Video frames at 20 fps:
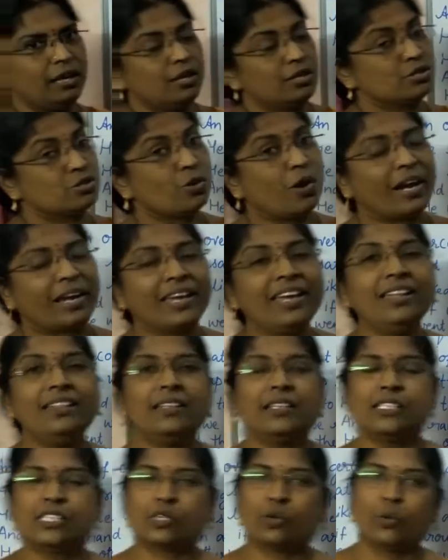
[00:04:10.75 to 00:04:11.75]
So again the
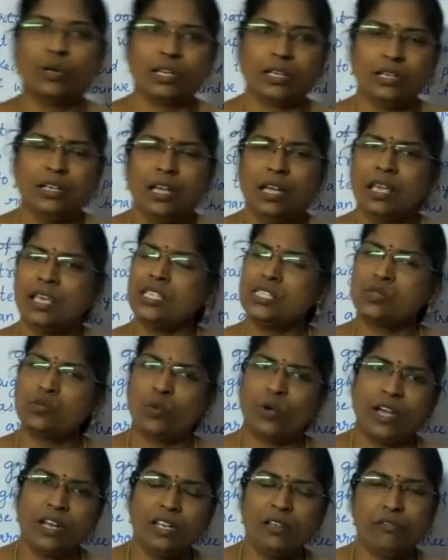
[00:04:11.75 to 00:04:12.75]
squirrel is
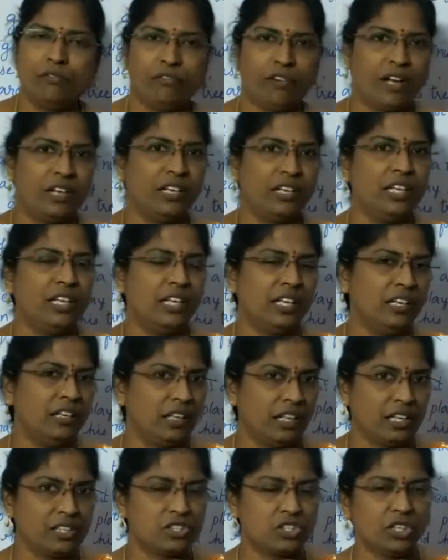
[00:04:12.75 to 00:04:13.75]
very funny in
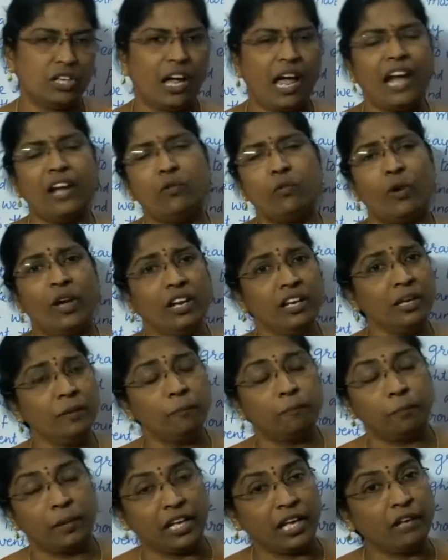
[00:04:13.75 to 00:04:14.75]
nature and very
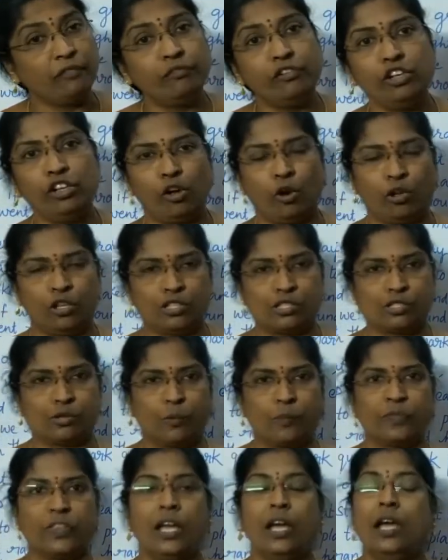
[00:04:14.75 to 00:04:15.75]
playful also.
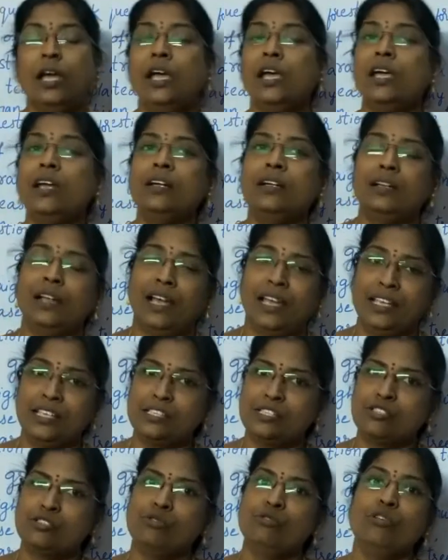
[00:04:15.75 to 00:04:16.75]
It
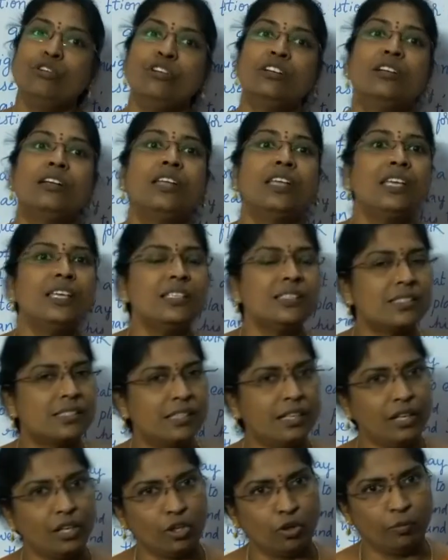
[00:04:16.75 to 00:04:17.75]
likes to tease the
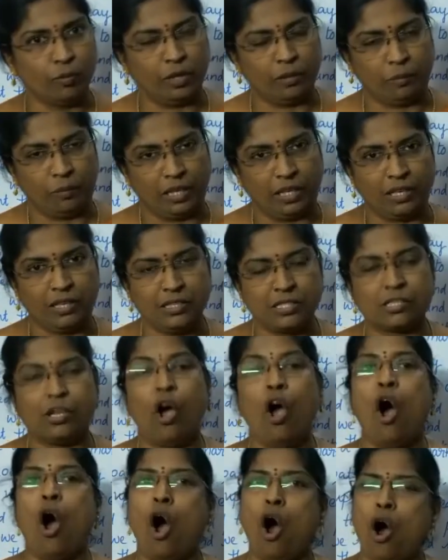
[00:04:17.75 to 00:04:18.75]
human beings
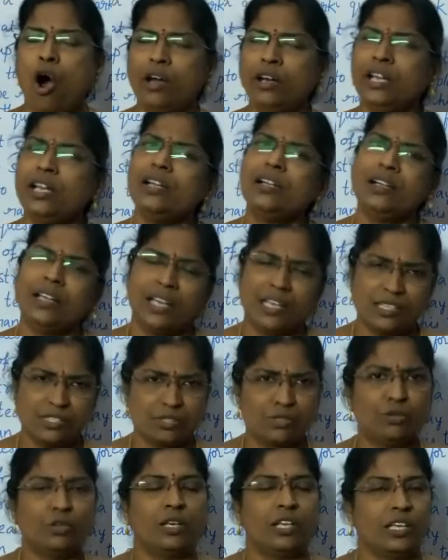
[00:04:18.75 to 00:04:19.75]
or it likes
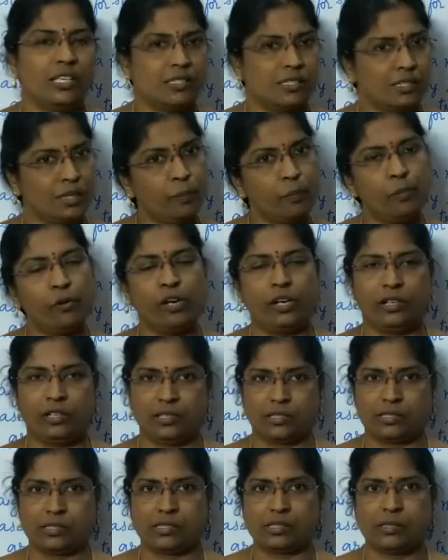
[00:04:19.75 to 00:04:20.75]
to tease the
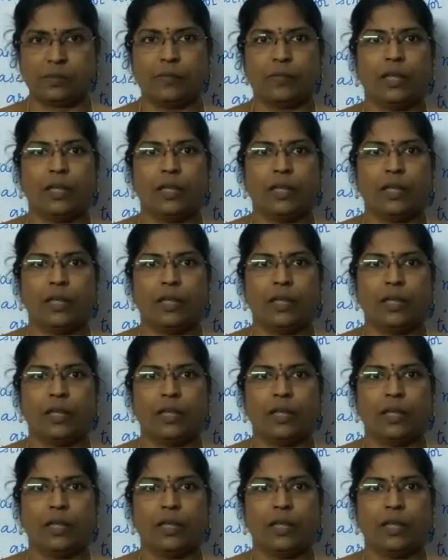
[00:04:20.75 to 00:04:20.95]
poetess.